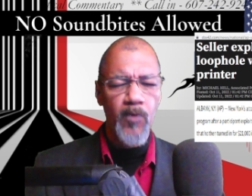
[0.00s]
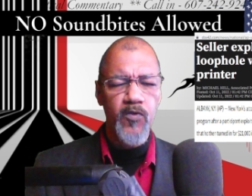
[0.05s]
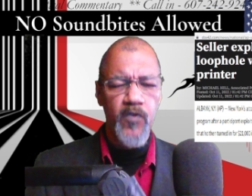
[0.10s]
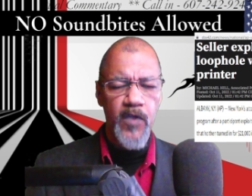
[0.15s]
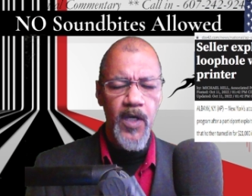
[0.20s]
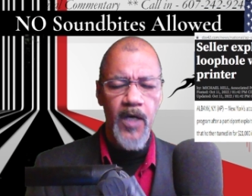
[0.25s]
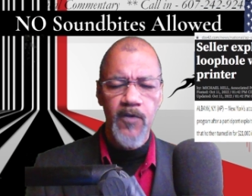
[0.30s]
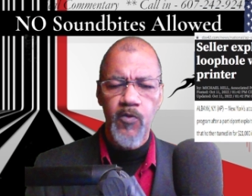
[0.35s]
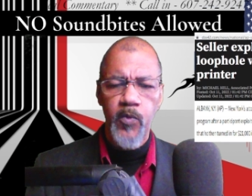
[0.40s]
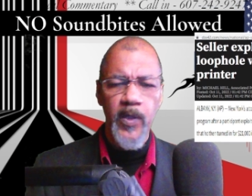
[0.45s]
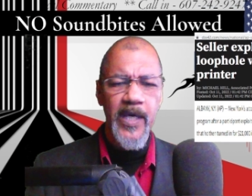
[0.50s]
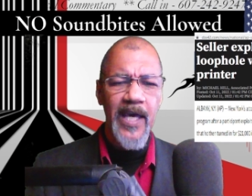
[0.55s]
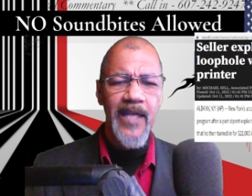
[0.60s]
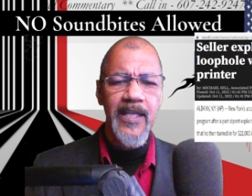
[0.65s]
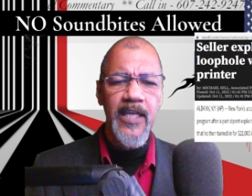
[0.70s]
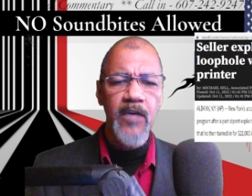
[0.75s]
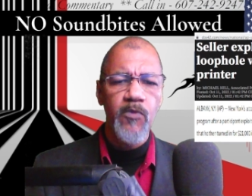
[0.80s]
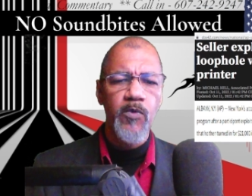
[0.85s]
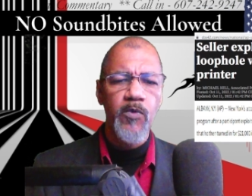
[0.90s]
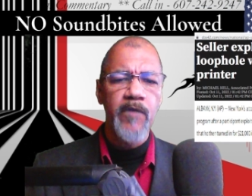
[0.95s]
guns. We got to
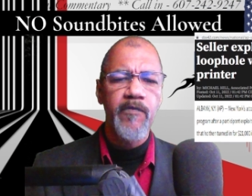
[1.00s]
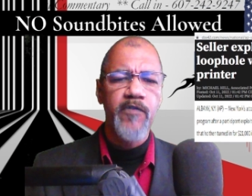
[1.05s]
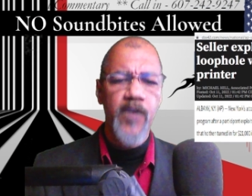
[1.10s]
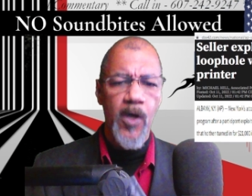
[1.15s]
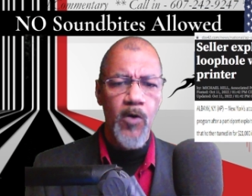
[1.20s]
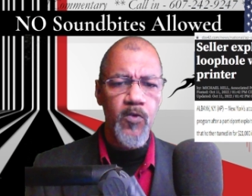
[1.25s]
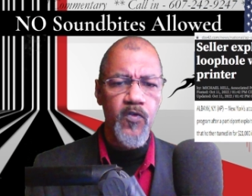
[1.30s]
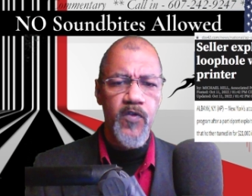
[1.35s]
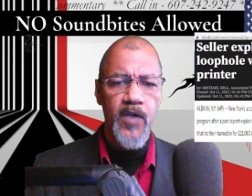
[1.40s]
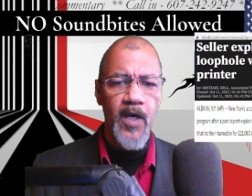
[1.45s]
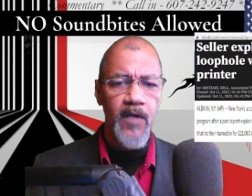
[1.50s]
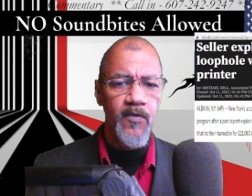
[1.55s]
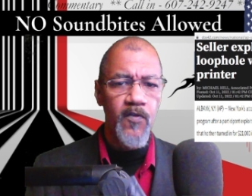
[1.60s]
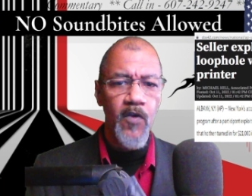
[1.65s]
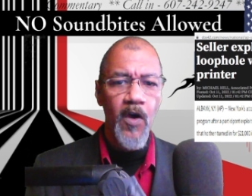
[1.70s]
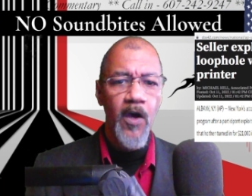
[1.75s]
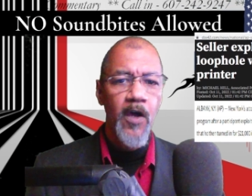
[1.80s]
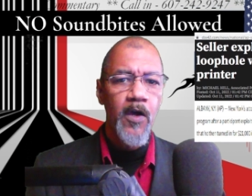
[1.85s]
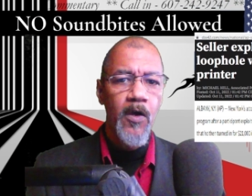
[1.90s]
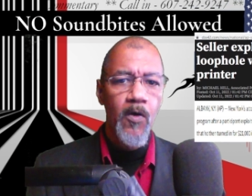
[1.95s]
get rid of ghost guns,
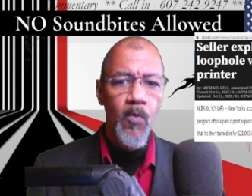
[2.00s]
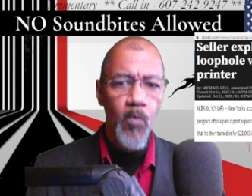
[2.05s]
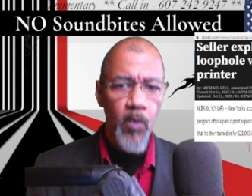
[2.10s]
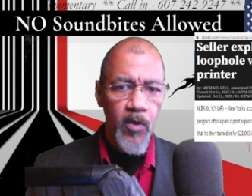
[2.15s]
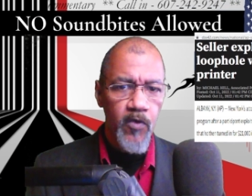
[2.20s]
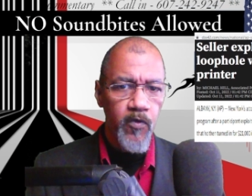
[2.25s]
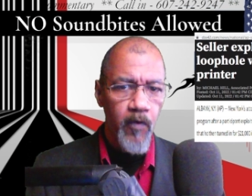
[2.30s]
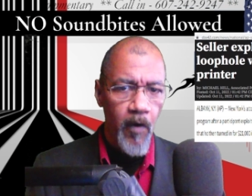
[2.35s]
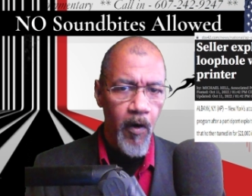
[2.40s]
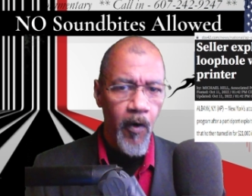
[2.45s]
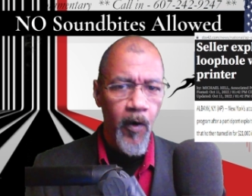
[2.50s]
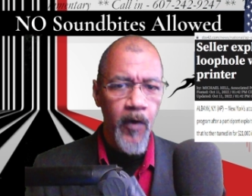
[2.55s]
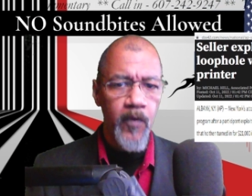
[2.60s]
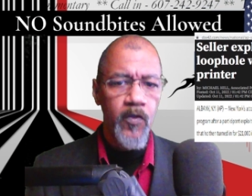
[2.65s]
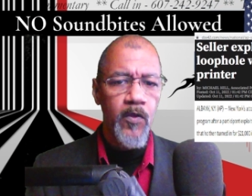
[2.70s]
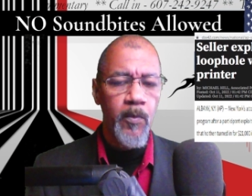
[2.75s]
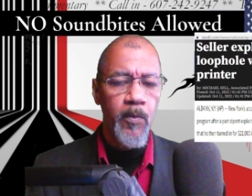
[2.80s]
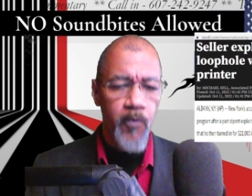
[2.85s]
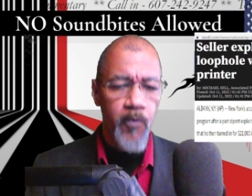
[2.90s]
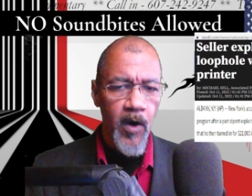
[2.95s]
which aren't the
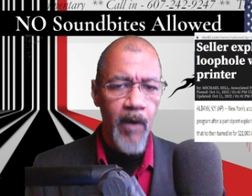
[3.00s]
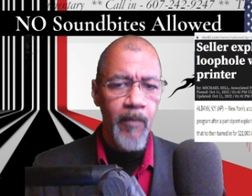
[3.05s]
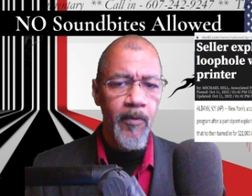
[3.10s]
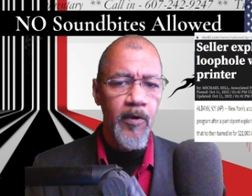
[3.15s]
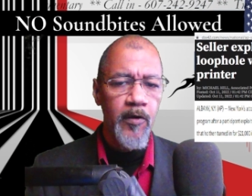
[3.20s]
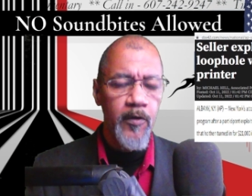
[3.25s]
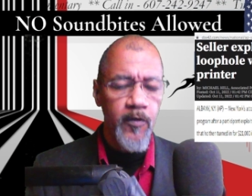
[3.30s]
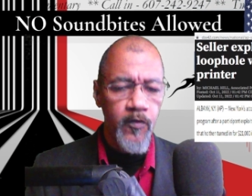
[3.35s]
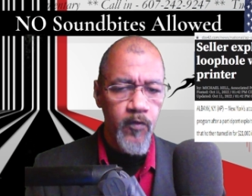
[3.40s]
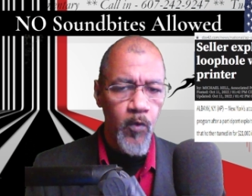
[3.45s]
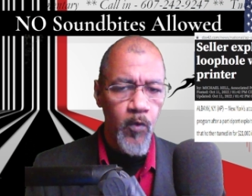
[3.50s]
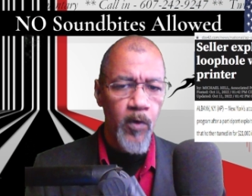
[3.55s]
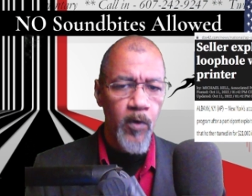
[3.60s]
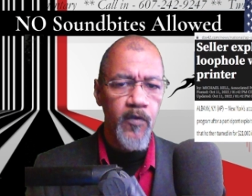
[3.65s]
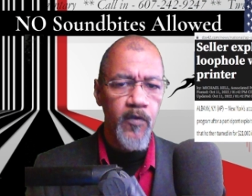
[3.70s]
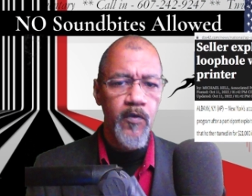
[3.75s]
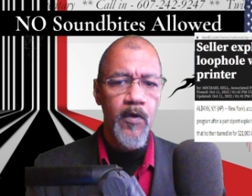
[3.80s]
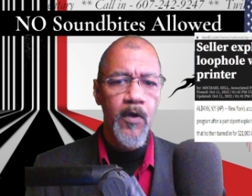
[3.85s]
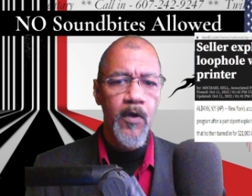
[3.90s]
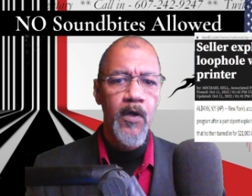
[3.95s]
primary
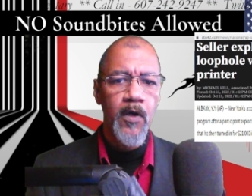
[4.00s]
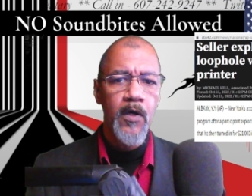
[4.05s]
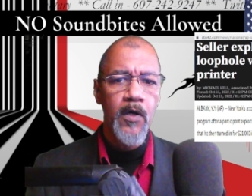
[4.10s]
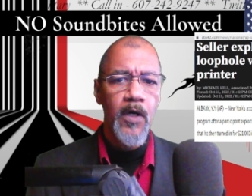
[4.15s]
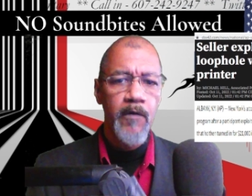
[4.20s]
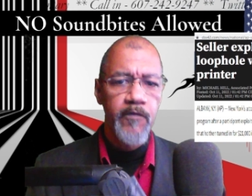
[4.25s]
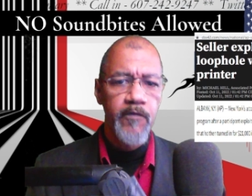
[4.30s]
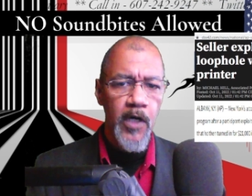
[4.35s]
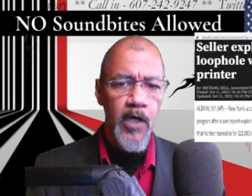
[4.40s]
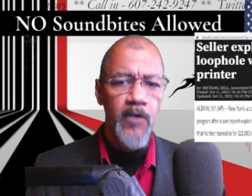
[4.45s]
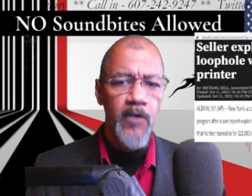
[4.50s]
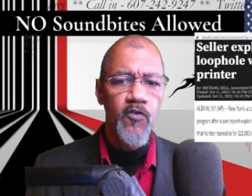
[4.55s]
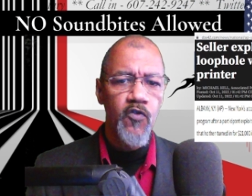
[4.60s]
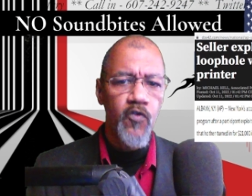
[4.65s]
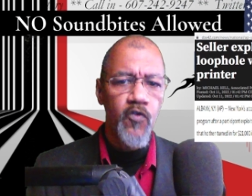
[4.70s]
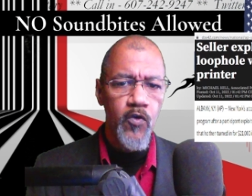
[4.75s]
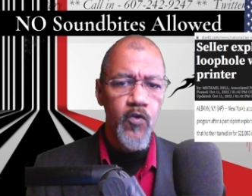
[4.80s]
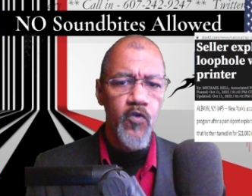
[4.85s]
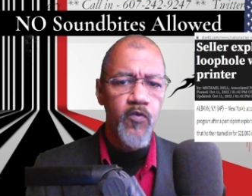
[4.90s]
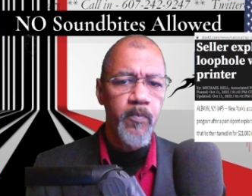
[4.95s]
source of guns
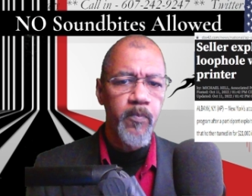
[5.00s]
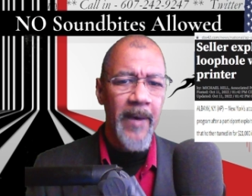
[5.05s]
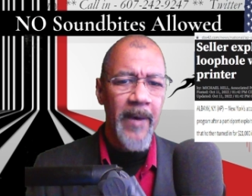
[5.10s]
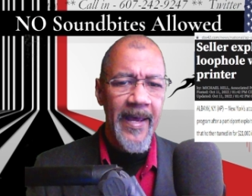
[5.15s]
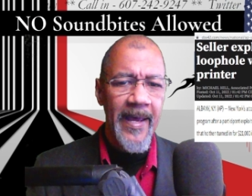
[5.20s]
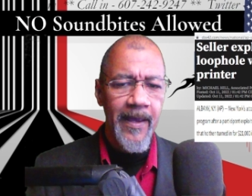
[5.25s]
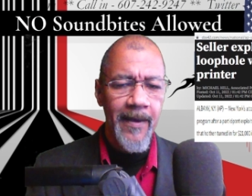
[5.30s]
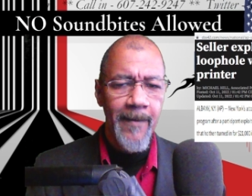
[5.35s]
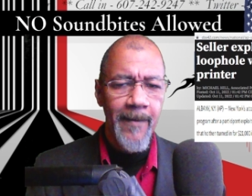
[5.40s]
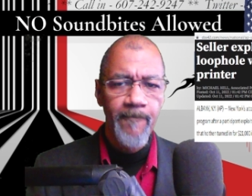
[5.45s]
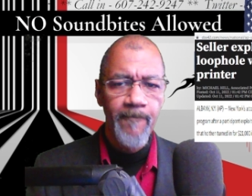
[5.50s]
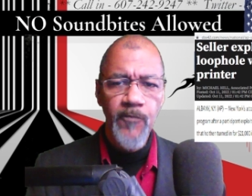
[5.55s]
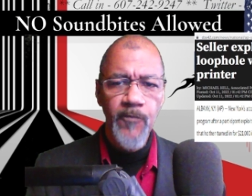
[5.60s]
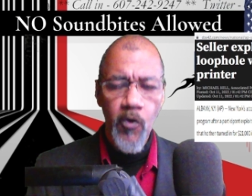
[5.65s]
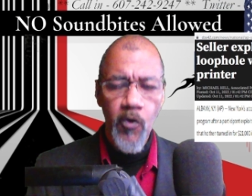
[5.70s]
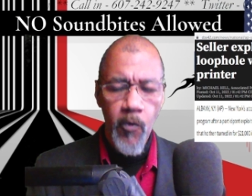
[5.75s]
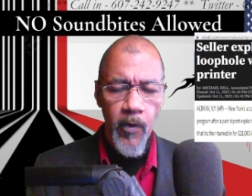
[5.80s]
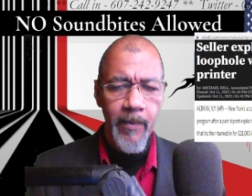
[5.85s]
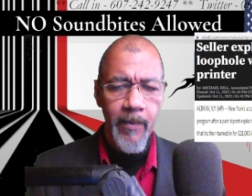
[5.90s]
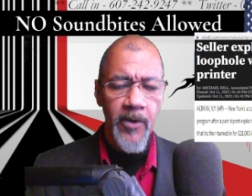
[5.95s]
used by
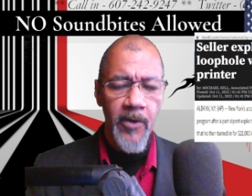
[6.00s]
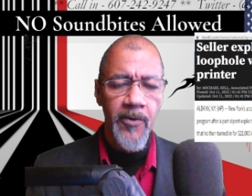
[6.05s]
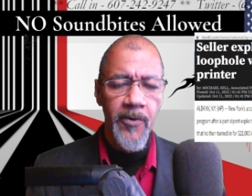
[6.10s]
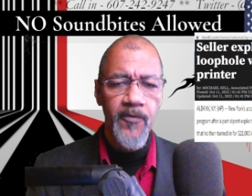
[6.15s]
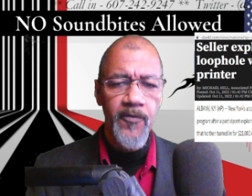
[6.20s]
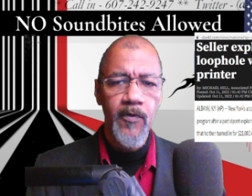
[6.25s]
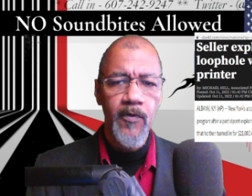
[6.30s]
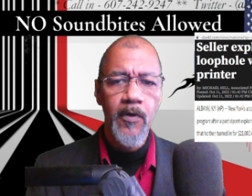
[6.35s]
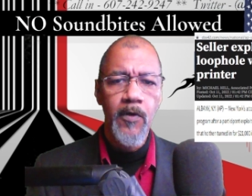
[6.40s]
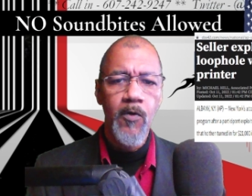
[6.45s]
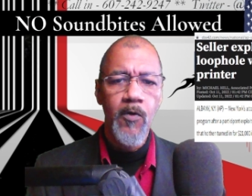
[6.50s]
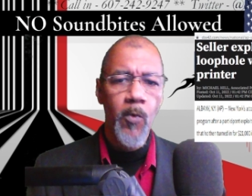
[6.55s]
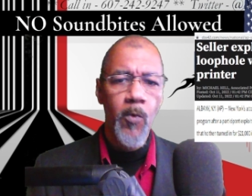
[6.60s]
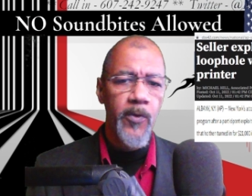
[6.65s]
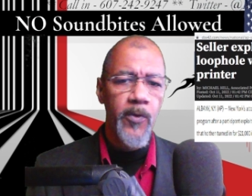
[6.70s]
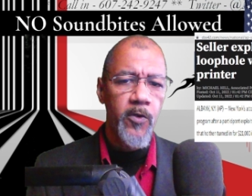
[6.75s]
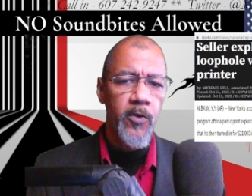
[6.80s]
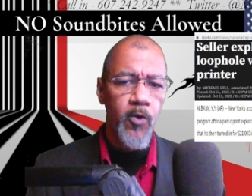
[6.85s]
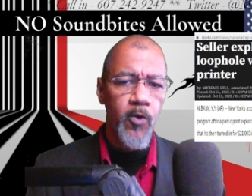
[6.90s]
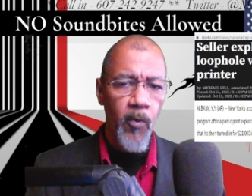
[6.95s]
criminals or
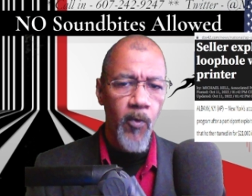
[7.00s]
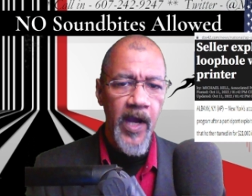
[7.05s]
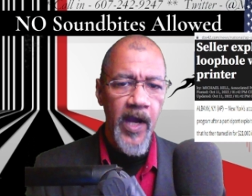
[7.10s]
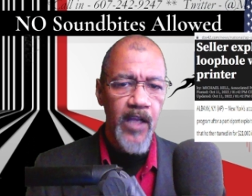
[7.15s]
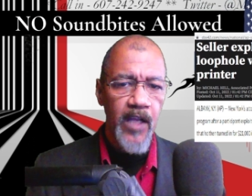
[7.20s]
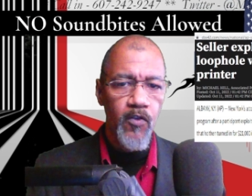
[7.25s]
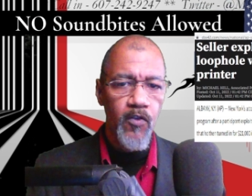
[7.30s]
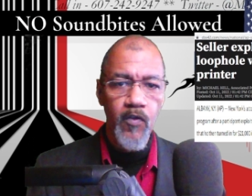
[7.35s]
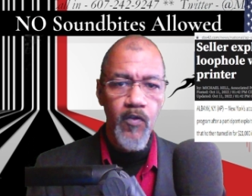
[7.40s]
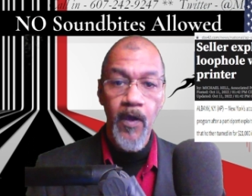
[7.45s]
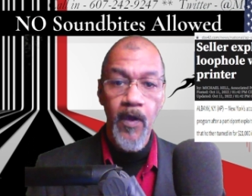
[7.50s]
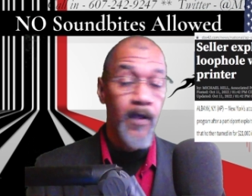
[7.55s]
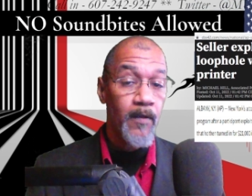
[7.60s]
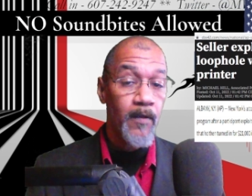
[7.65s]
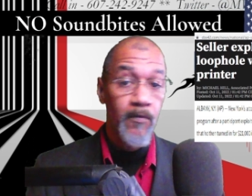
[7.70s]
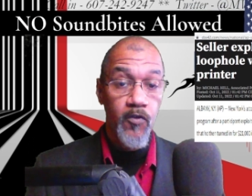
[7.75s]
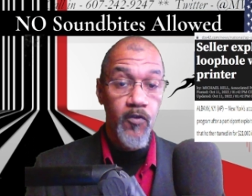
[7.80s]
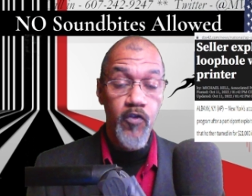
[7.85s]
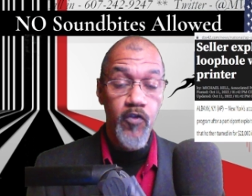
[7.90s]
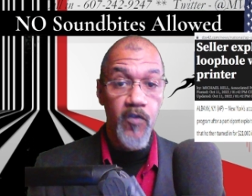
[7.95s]
the deranged.
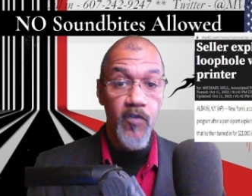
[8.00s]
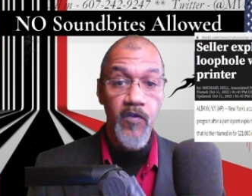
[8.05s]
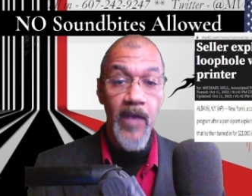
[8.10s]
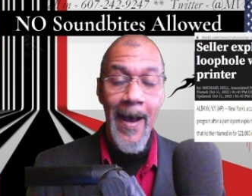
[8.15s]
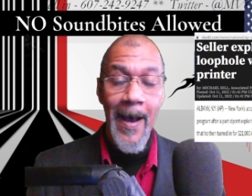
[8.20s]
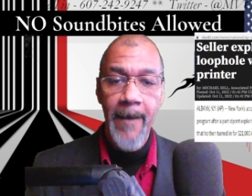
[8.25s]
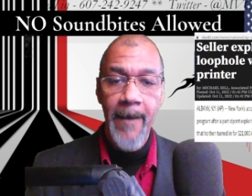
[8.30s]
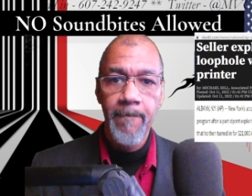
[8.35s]
It's just not.